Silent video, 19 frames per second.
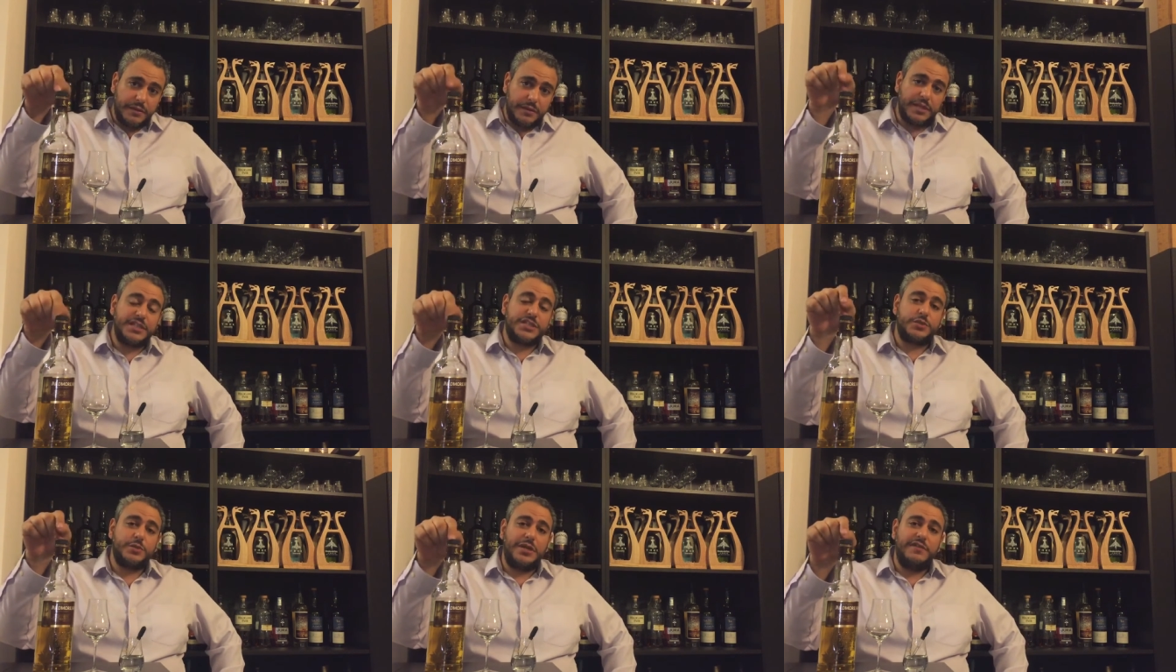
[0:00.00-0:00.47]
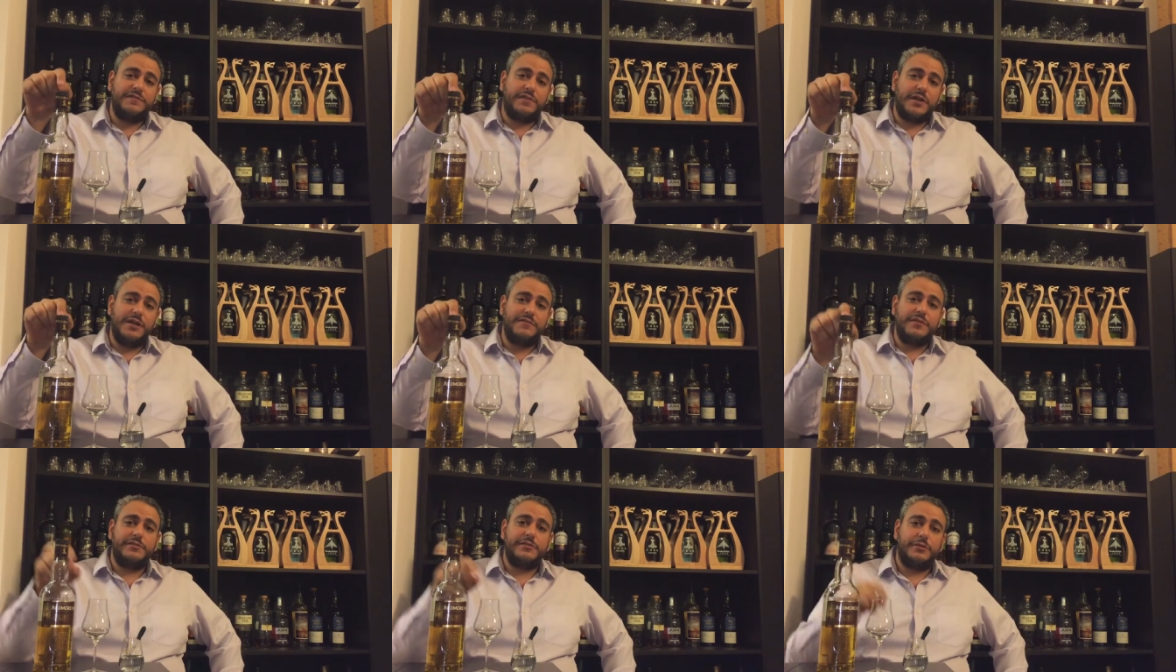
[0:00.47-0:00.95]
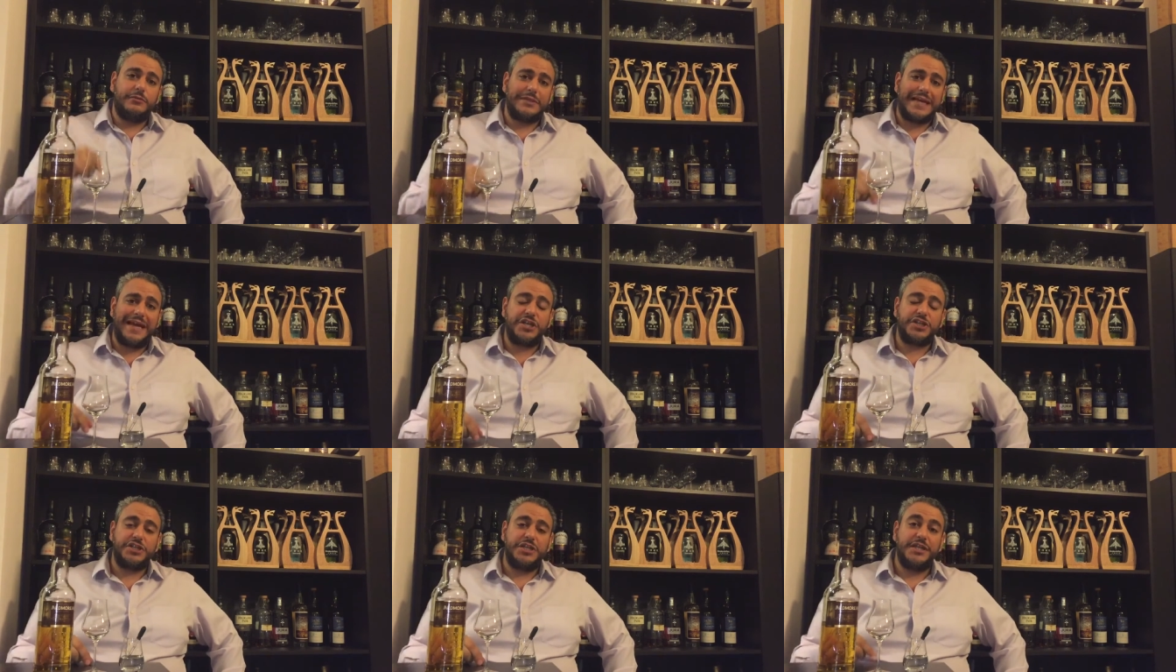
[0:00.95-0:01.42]
This 25-year-old
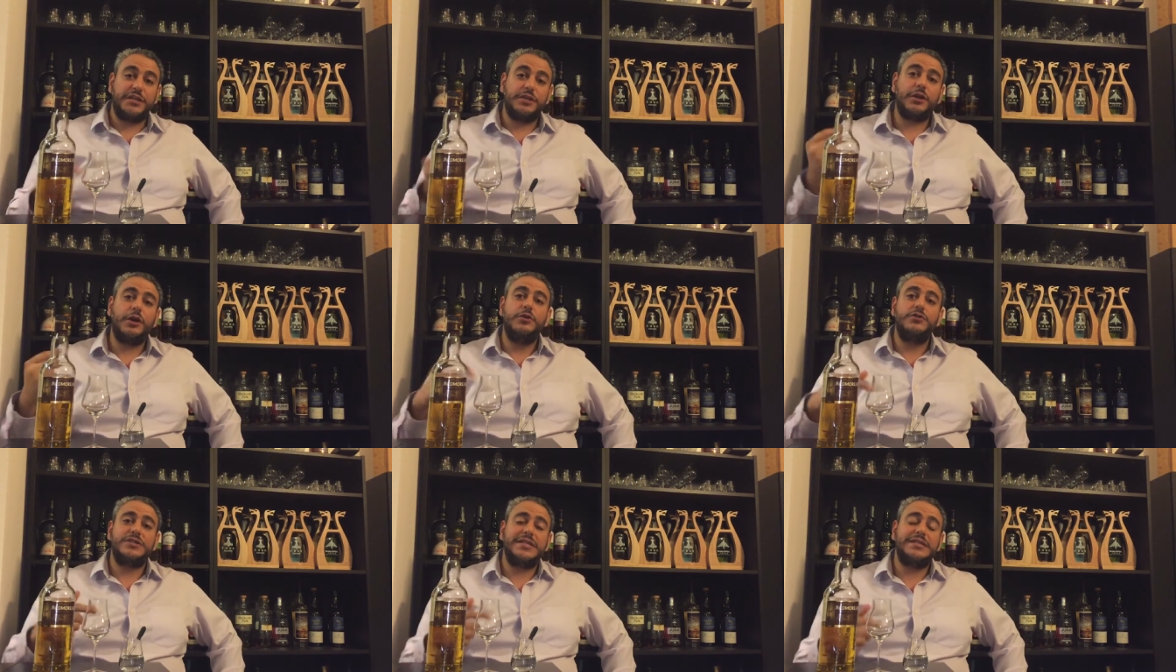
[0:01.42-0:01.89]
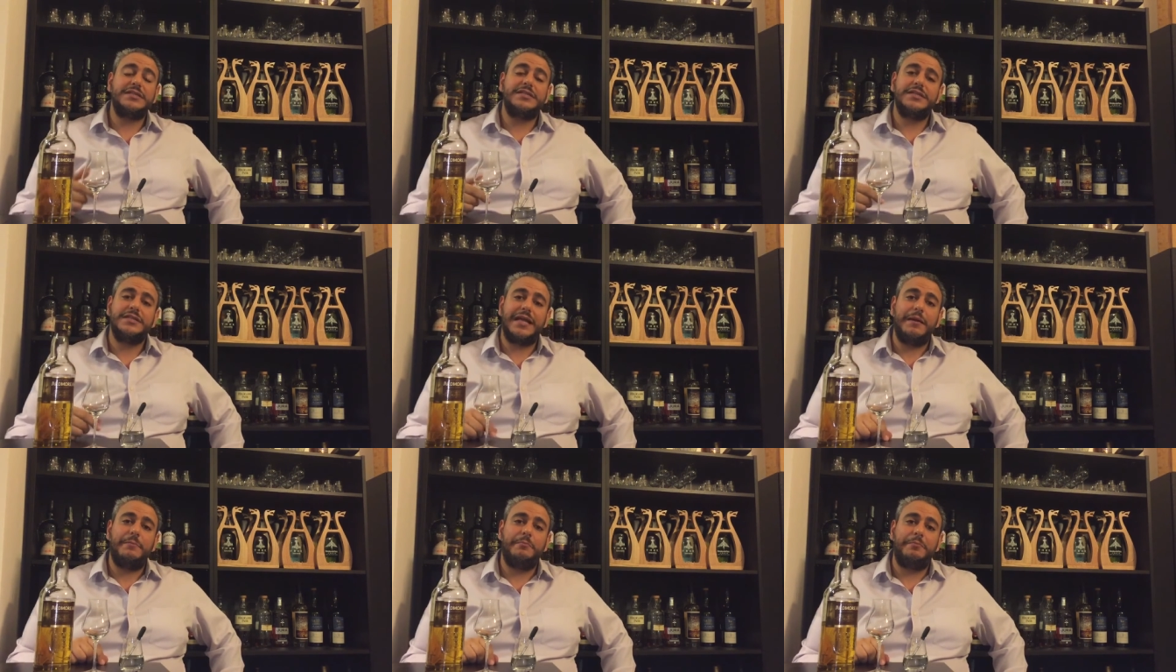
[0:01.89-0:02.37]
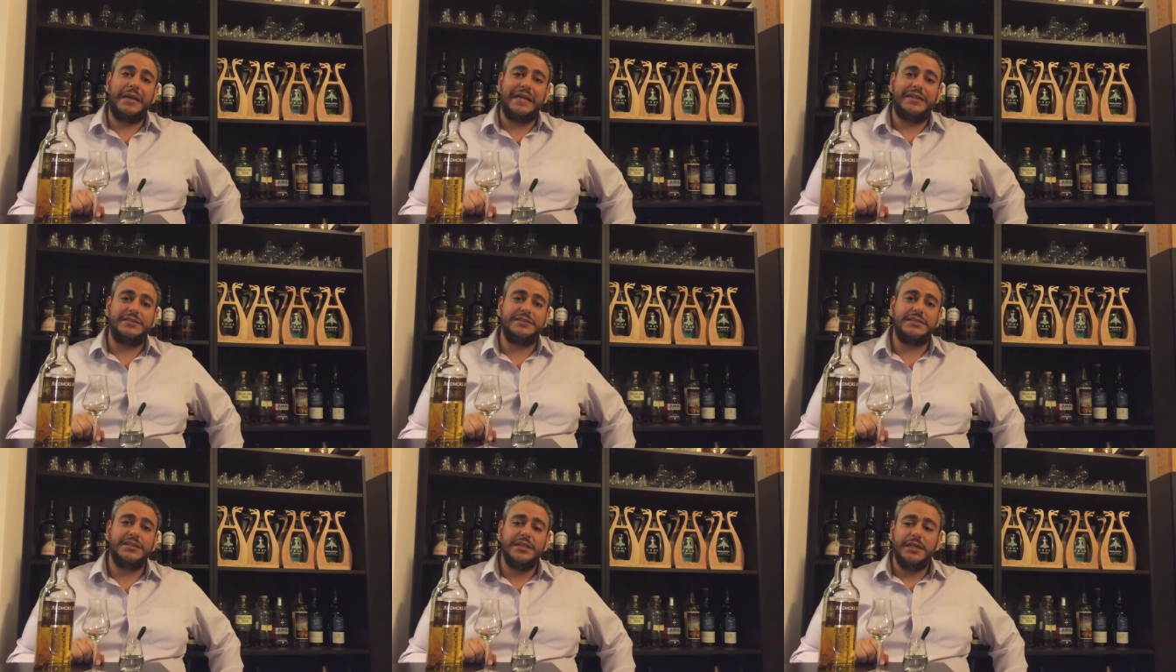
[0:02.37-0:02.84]
actually goes into that
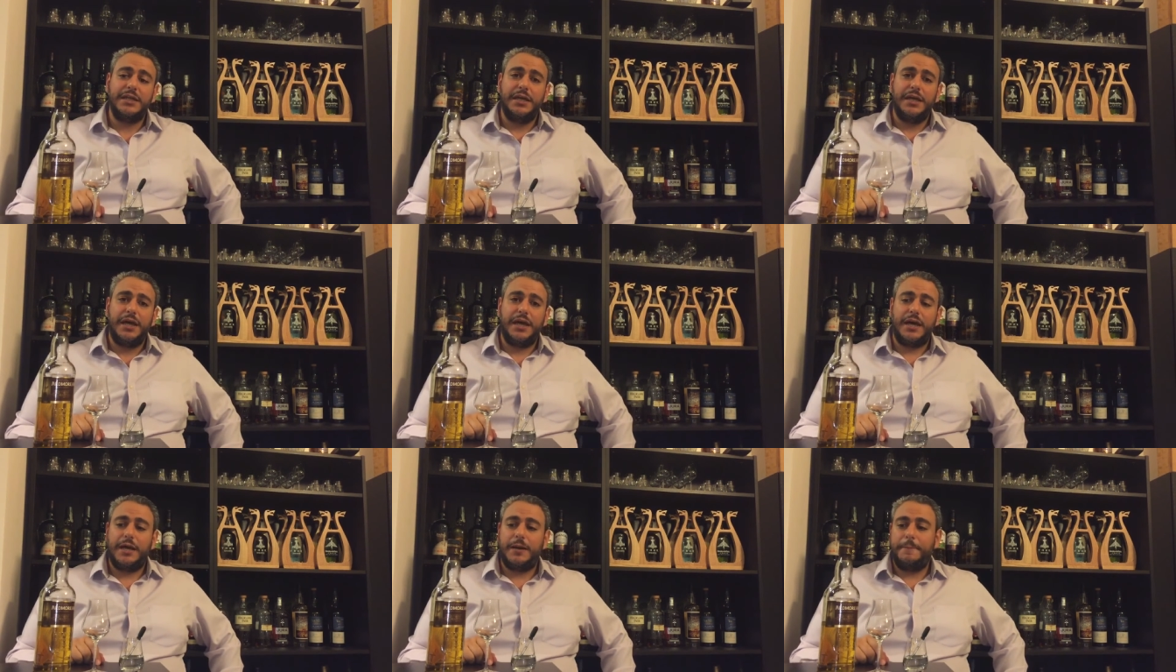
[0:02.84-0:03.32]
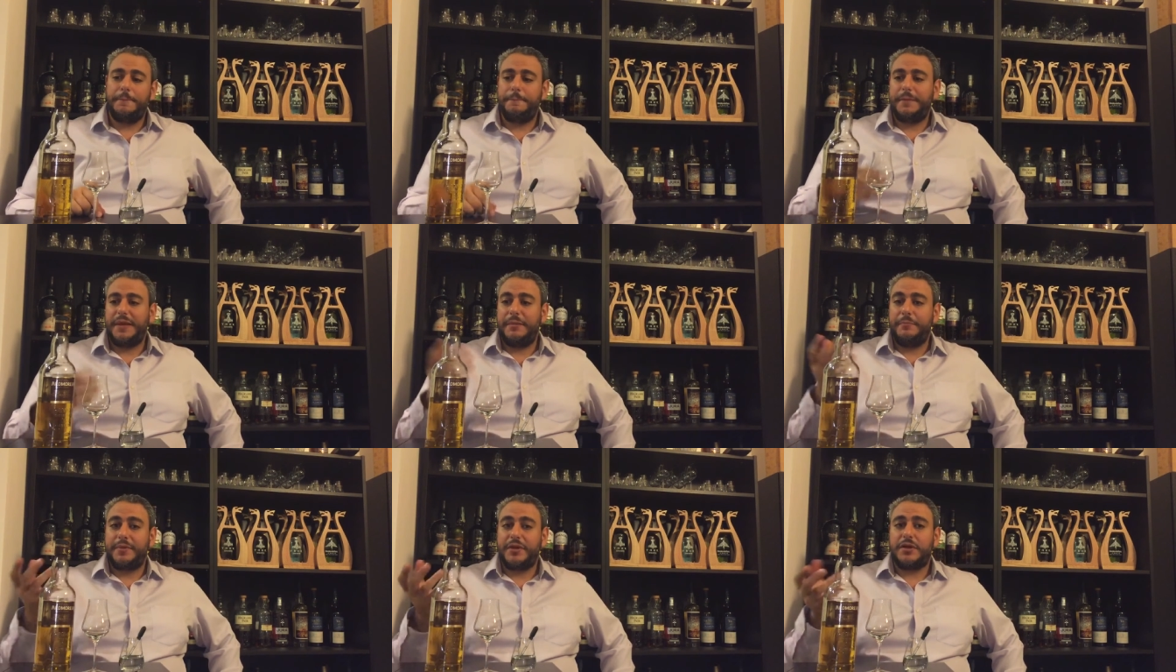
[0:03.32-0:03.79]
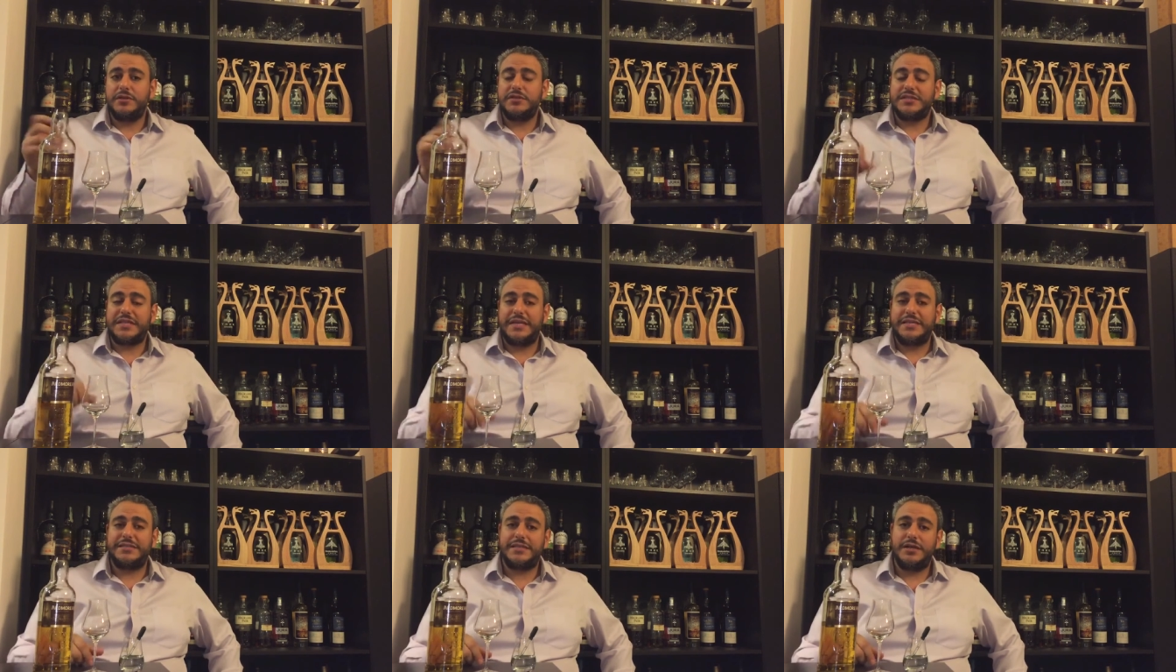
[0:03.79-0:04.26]
blend, and because
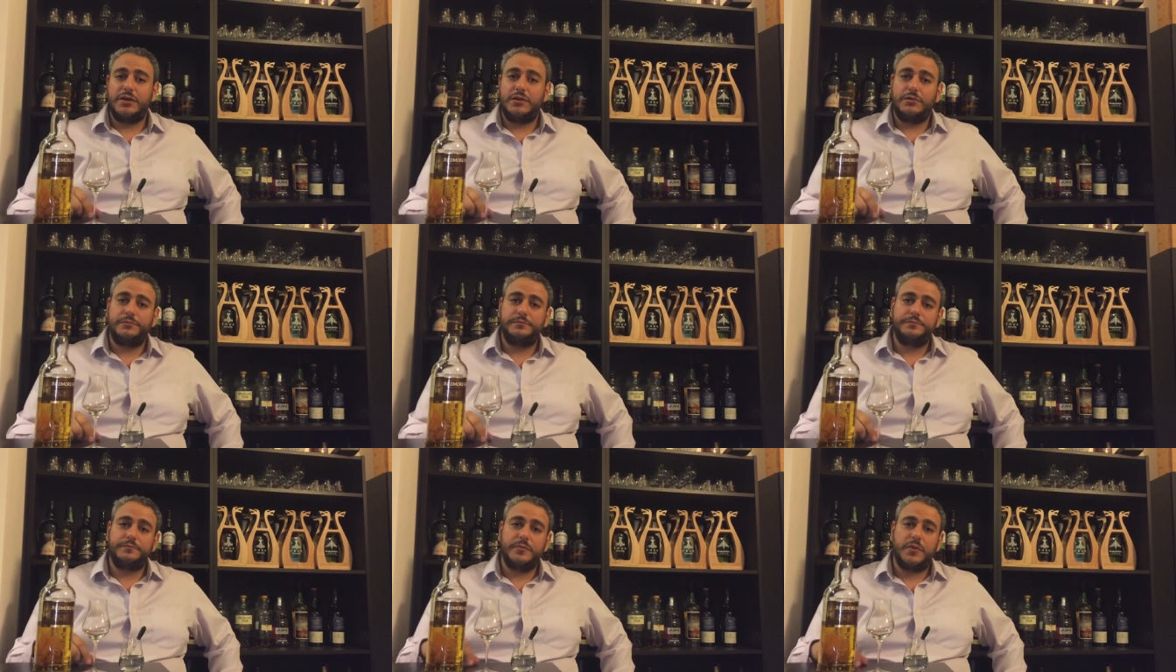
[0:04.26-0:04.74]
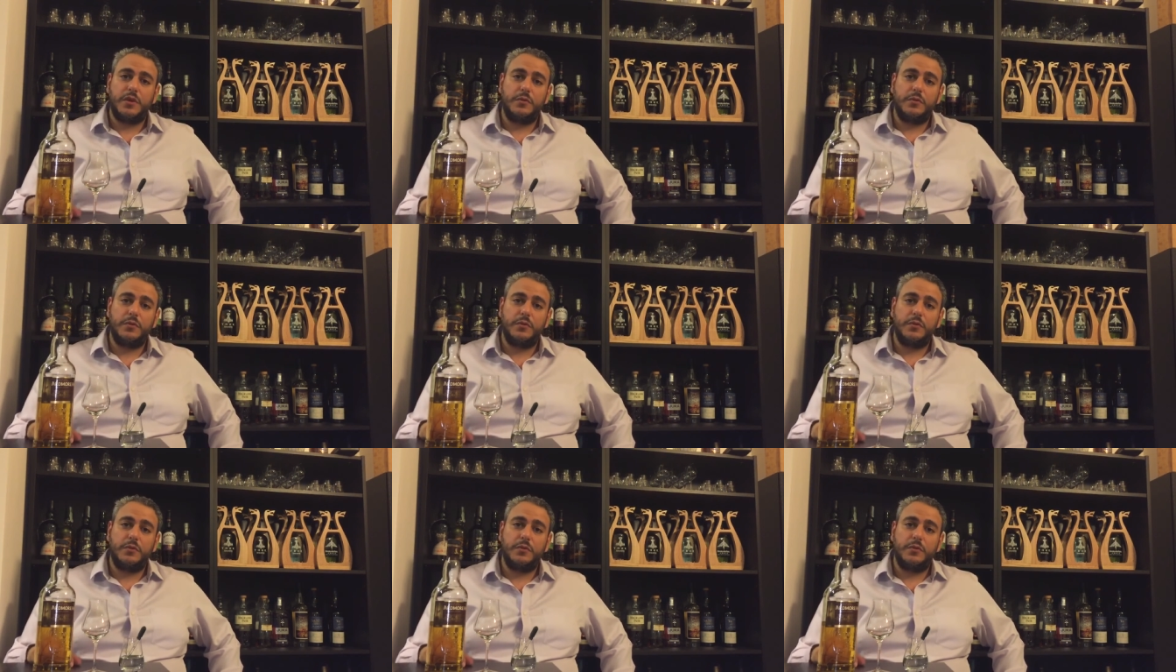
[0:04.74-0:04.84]
they sell